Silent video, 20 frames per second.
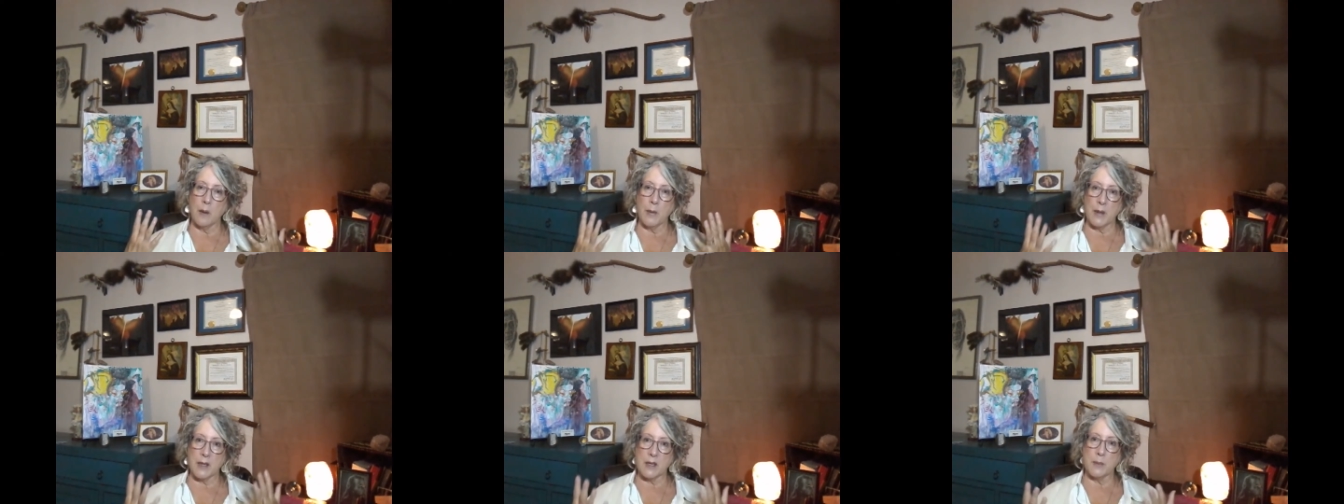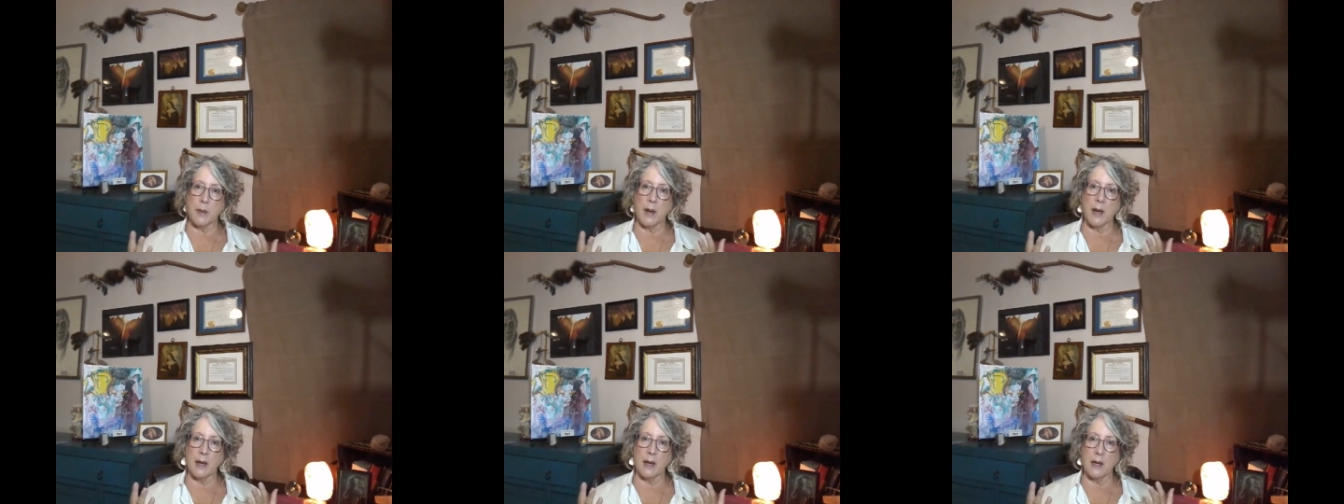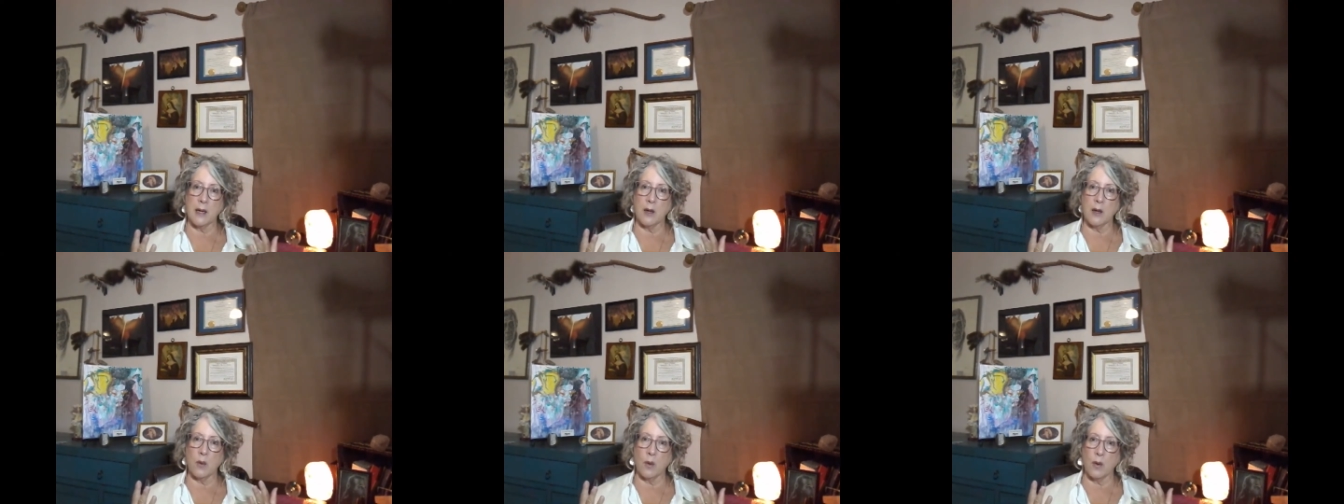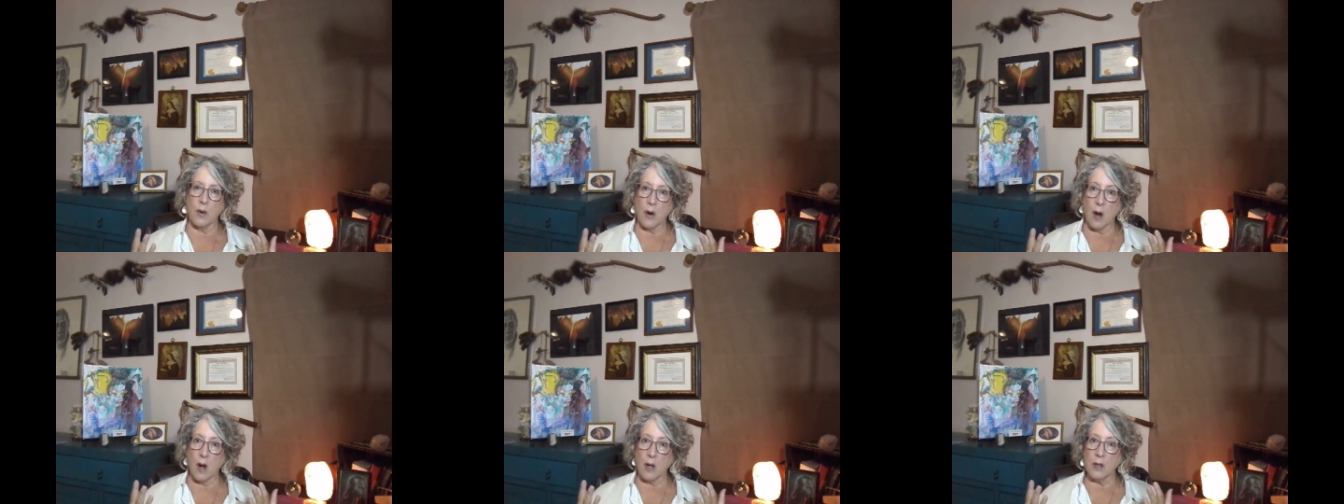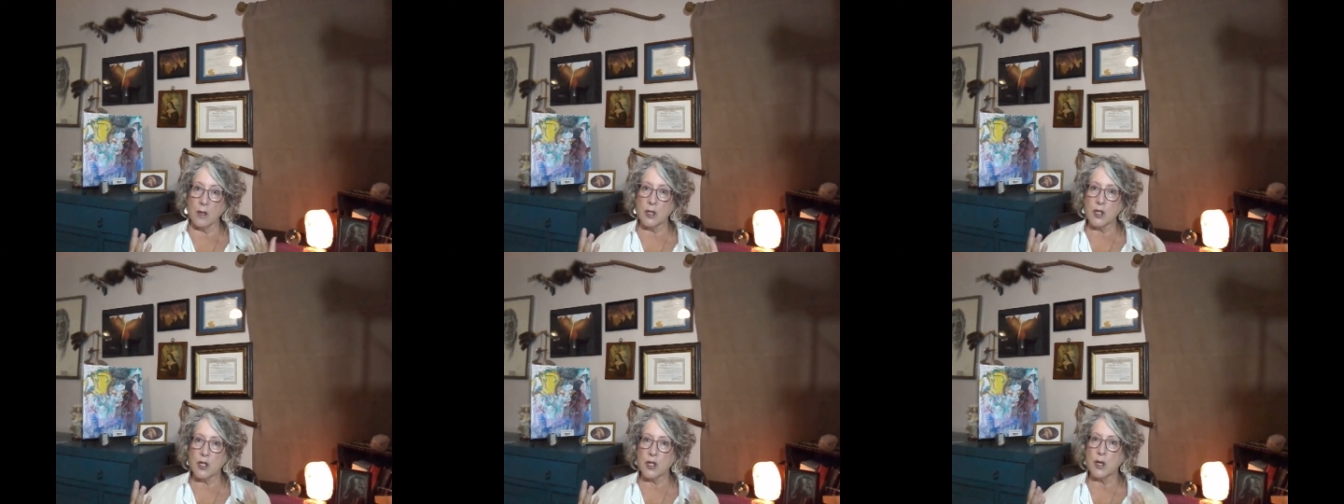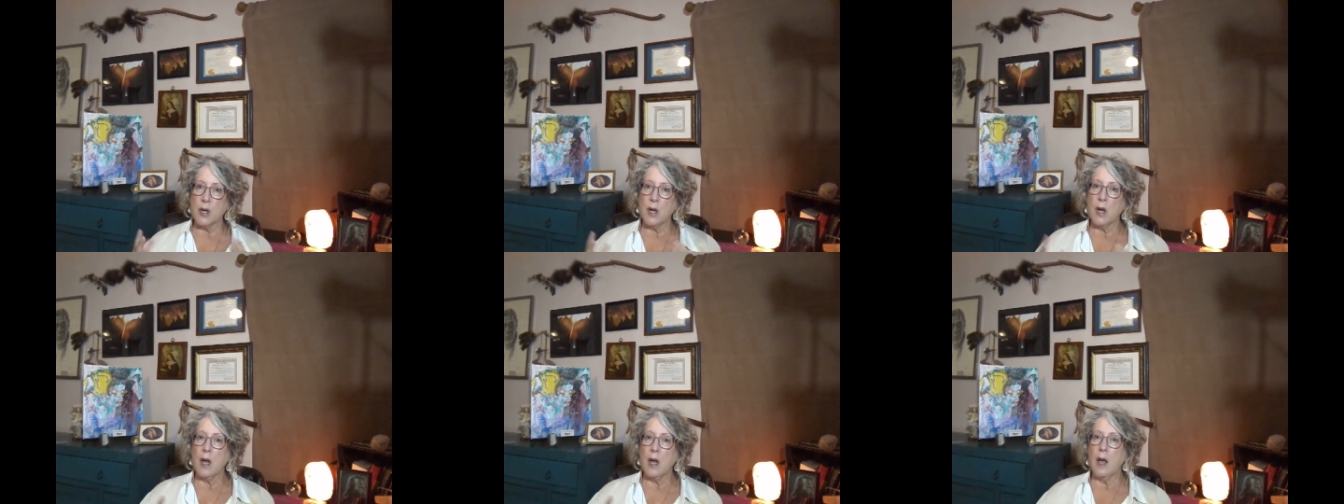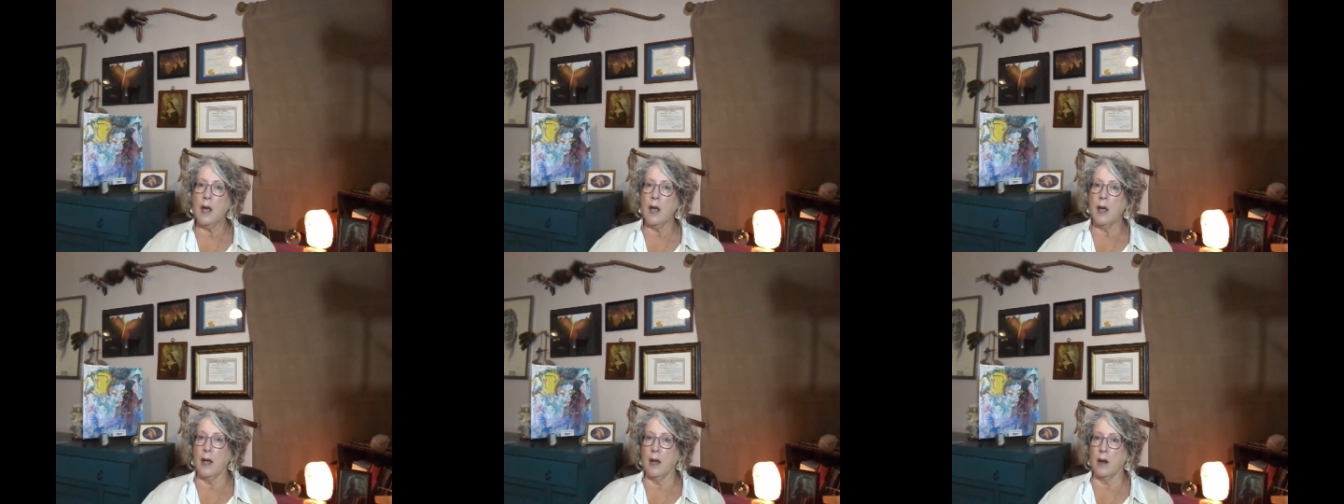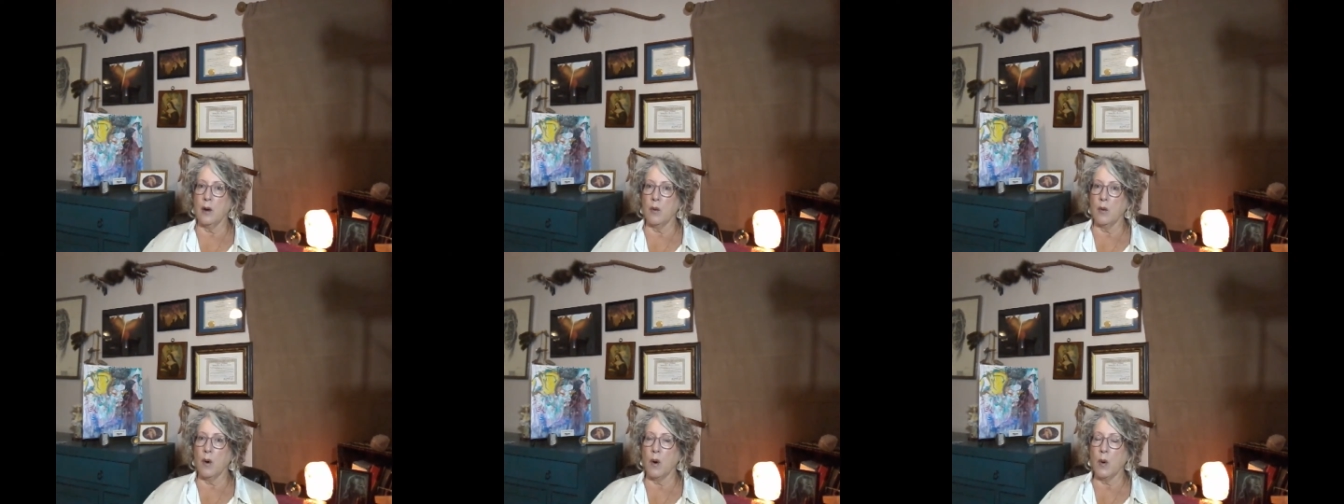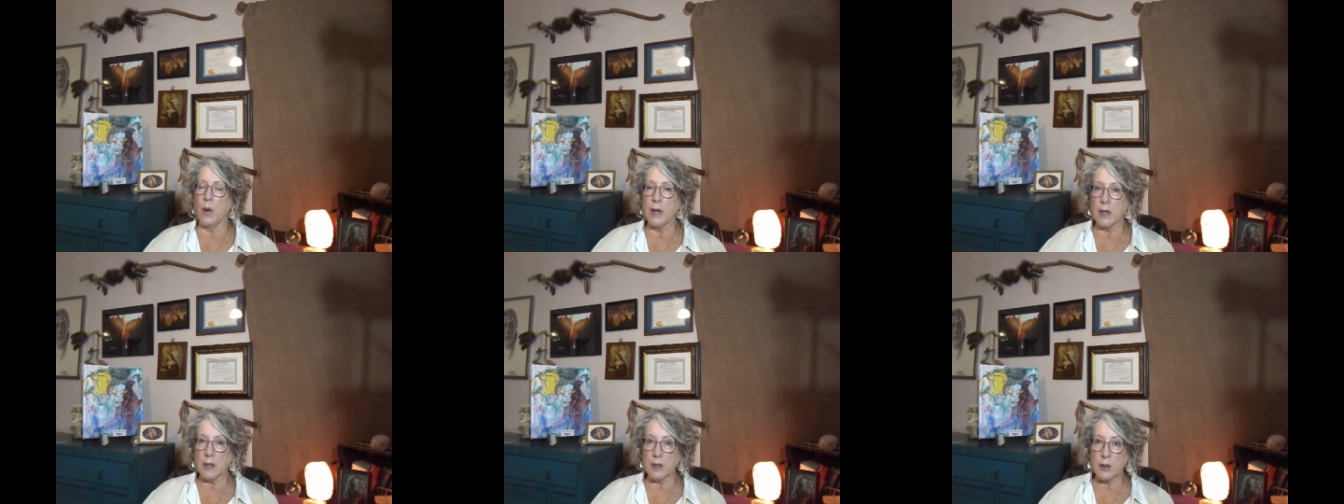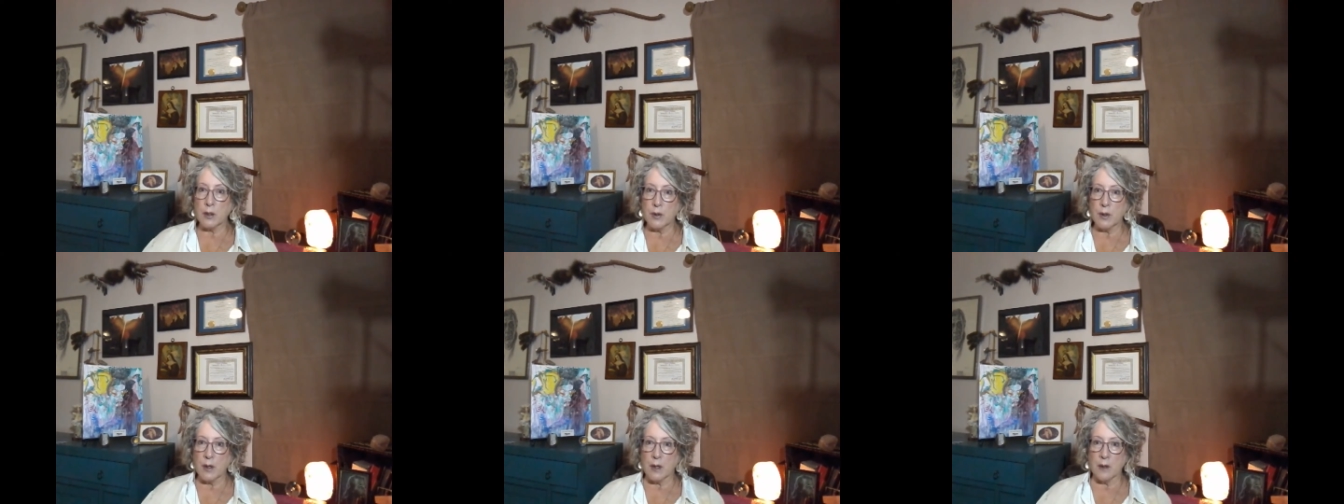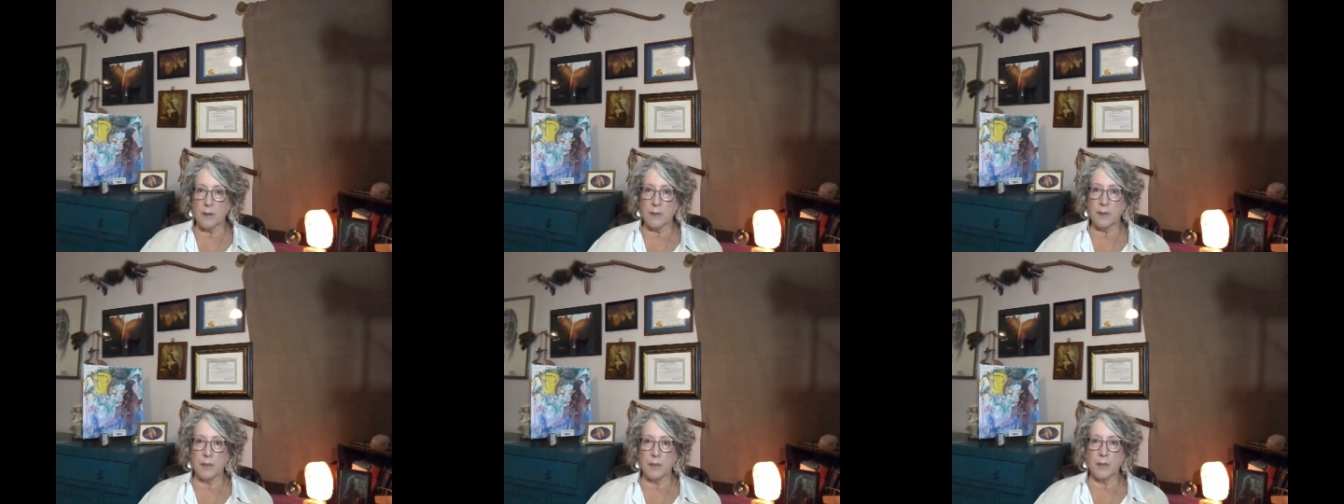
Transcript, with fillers: expanding your knowledge and growing and learning.